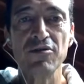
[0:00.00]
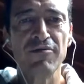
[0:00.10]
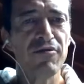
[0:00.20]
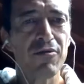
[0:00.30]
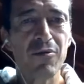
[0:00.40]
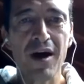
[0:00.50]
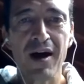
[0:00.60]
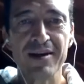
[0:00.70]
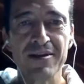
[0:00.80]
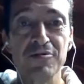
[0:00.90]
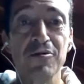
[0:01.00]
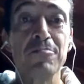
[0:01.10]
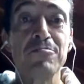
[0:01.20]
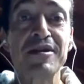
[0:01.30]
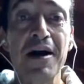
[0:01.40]
for what? To
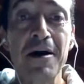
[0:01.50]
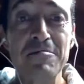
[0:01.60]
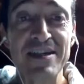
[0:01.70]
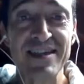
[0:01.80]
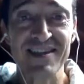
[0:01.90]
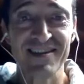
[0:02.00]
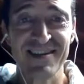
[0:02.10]
overcome it.